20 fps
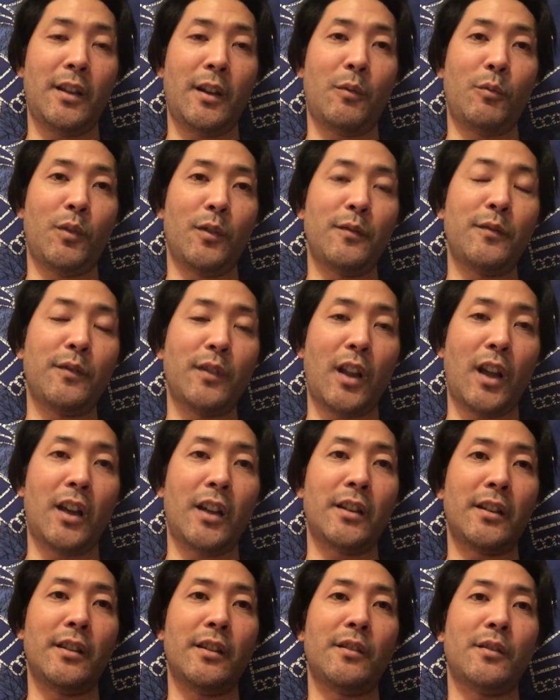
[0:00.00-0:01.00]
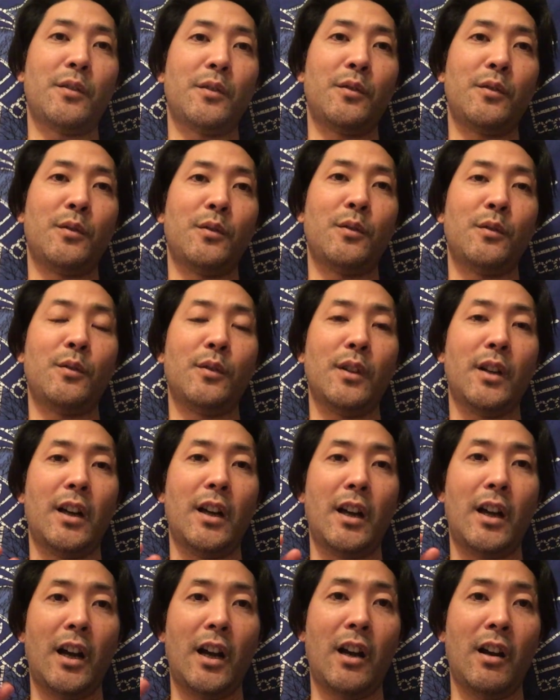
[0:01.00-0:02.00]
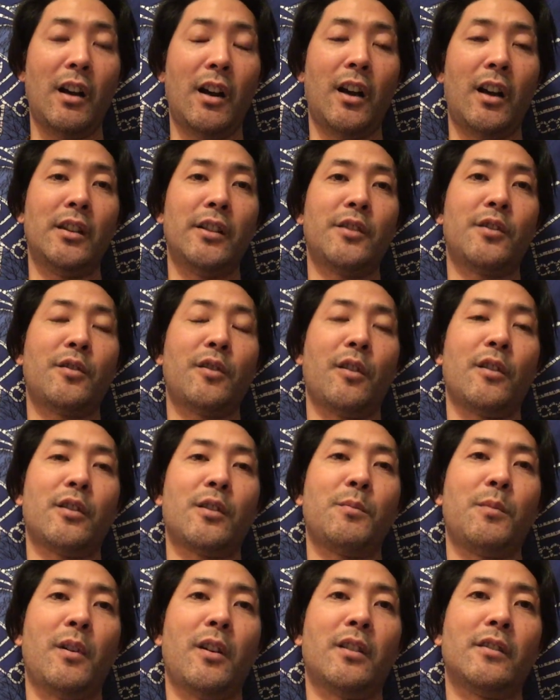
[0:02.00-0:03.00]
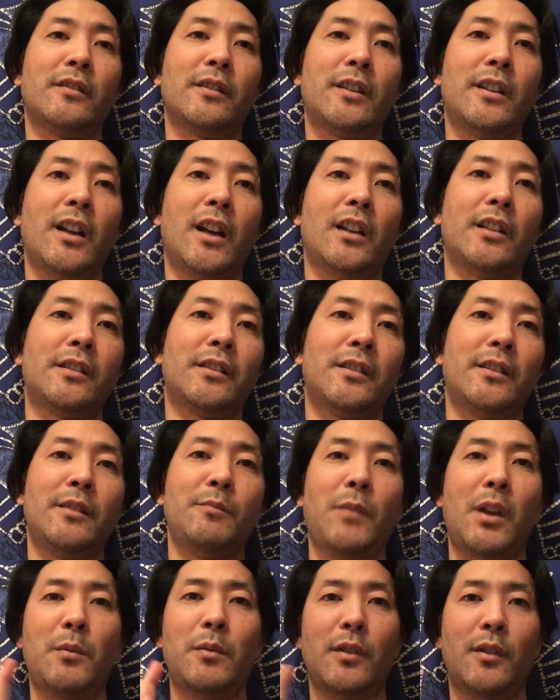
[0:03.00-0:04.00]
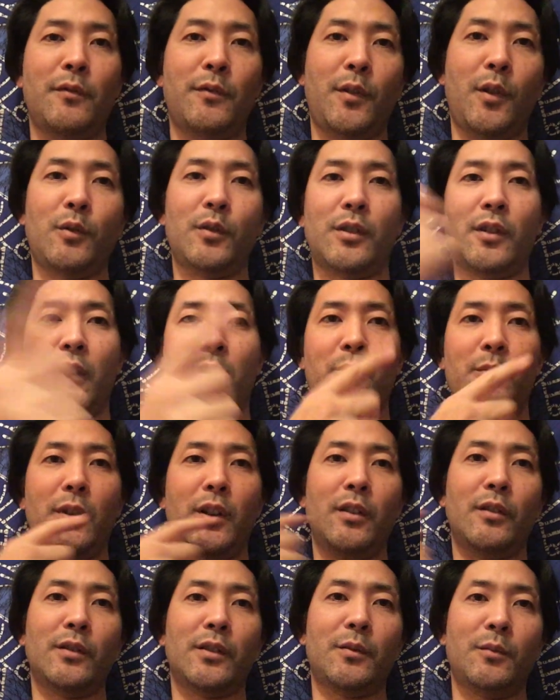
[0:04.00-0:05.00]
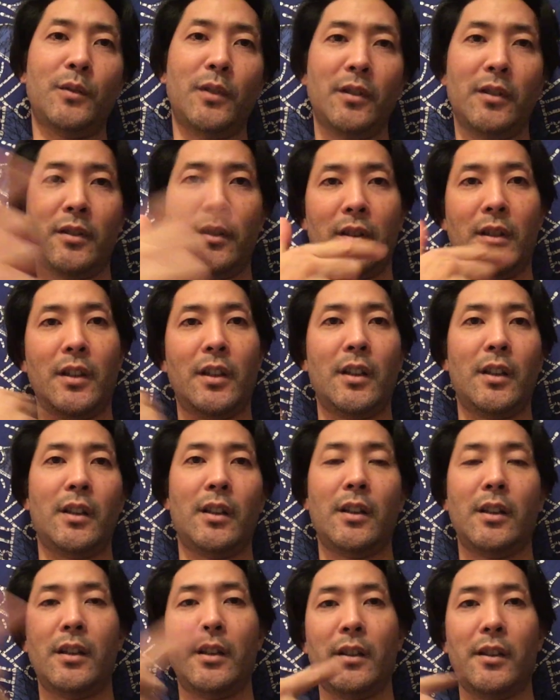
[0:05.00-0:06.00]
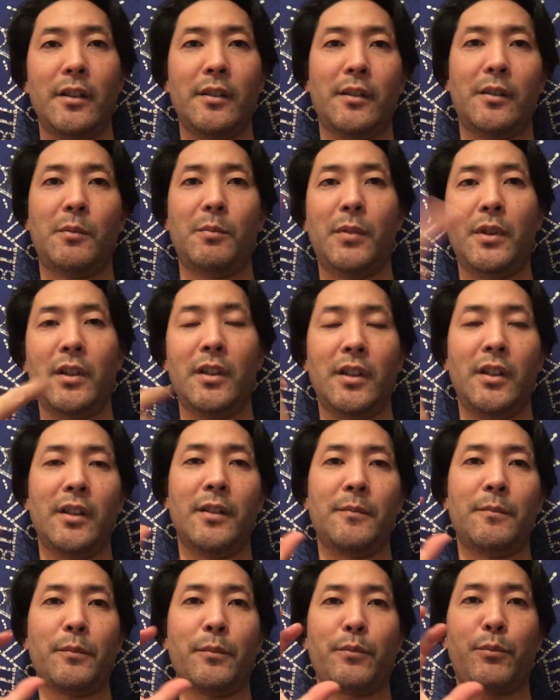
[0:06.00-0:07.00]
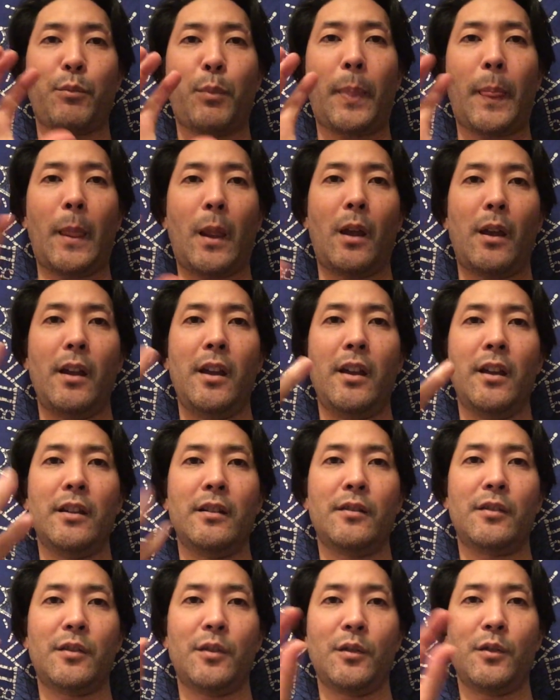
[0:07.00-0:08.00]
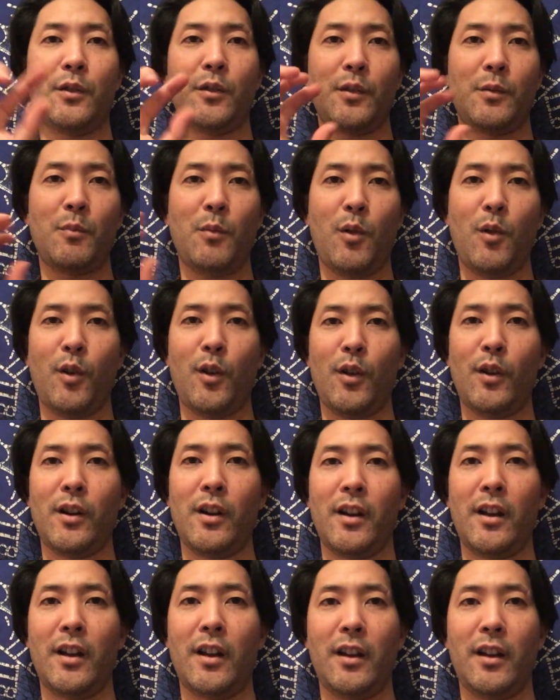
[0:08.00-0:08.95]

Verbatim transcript: that we're flying into a highly charged part of the galaxy, maybe the photon belt where it's spinning and so there's more